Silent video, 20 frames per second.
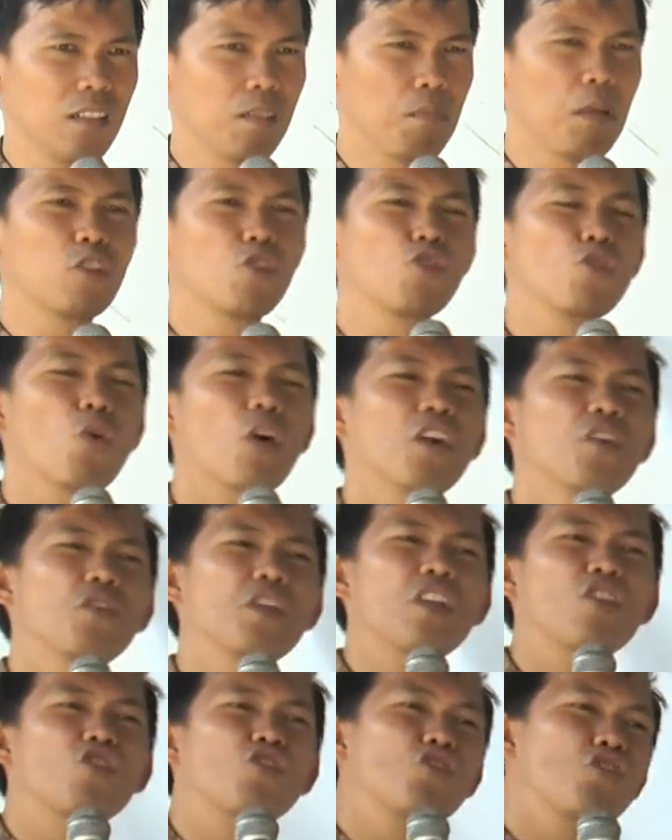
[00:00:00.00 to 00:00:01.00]
But you are
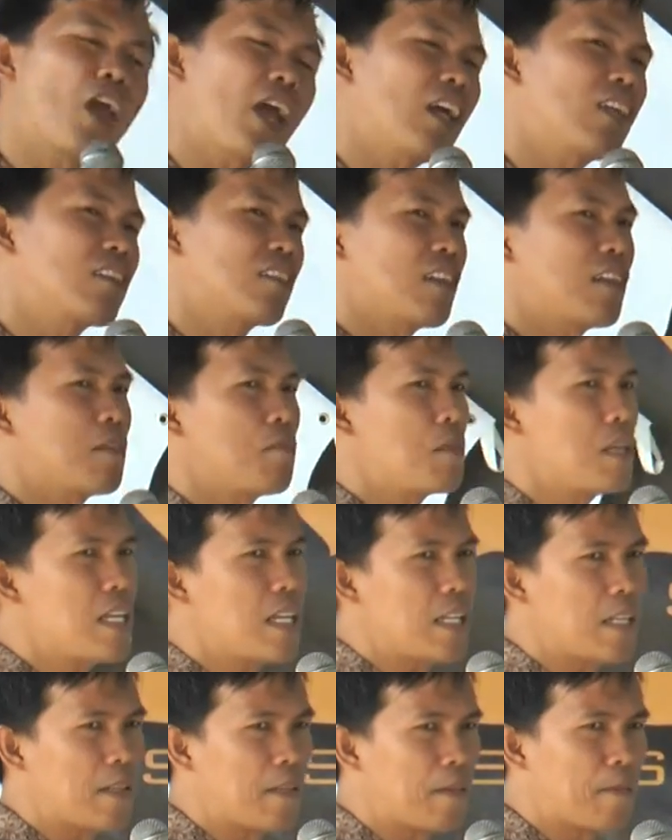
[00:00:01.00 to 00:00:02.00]
rejecting
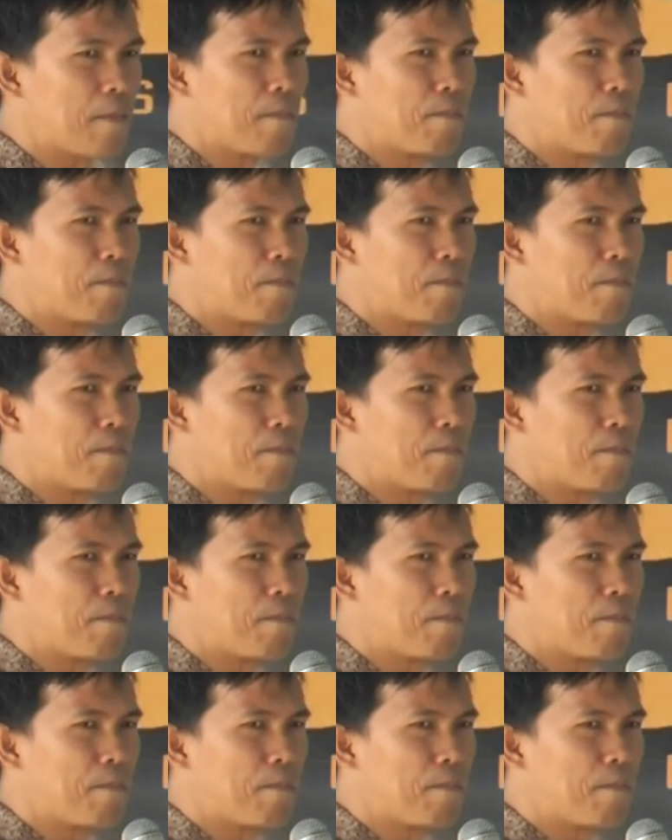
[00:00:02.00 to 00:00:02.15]
me